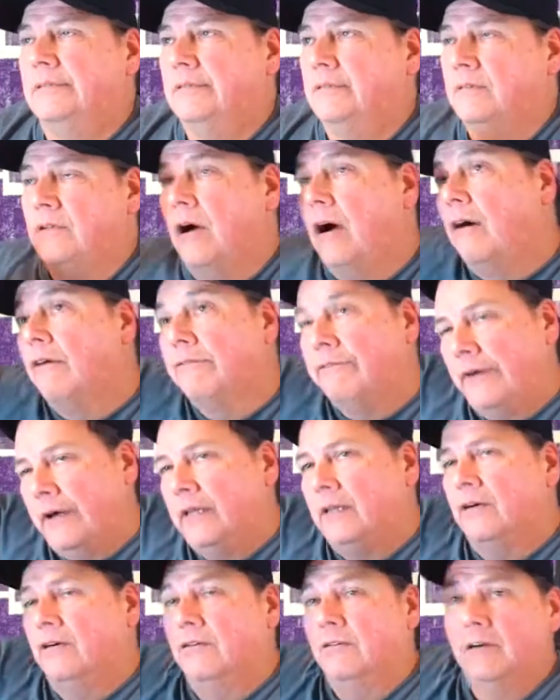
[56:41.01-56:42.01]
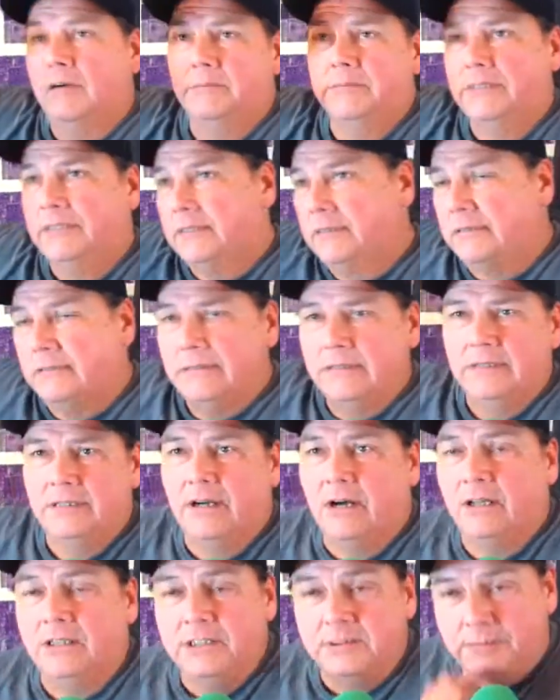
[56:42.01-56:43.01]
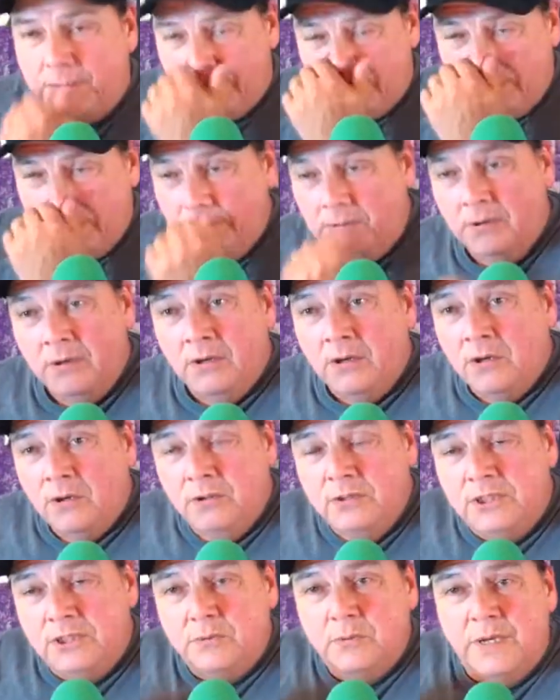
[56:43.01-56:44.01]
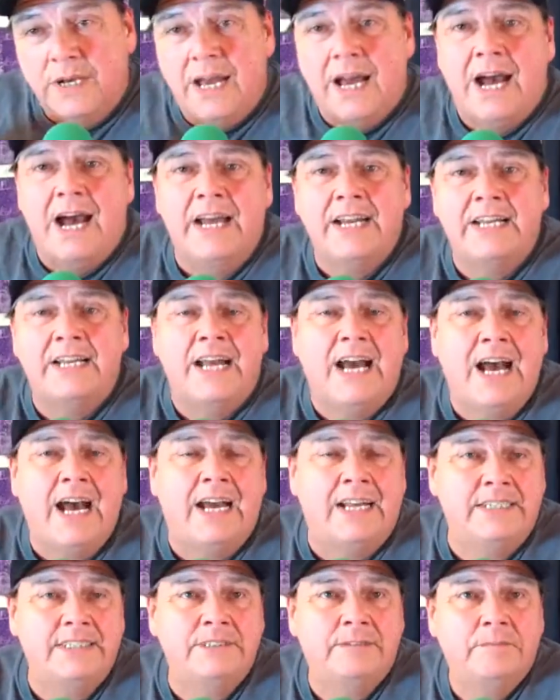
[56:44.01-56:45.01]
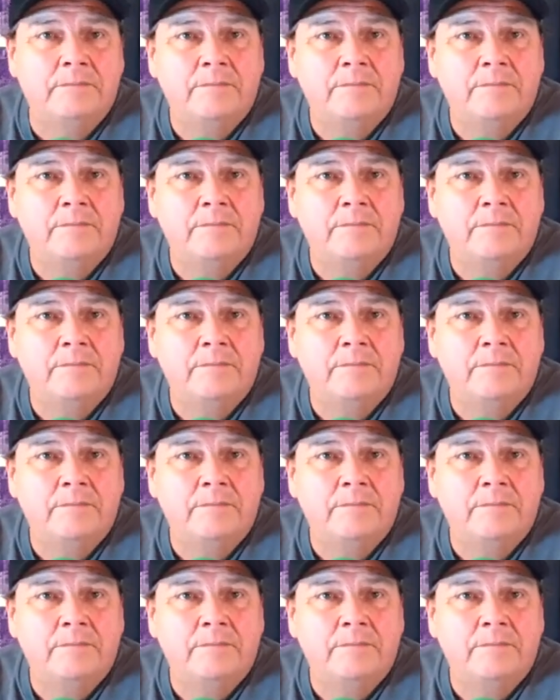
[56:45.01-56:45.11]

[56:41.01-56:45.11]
Longfellow, I mean, all these people who just went on and on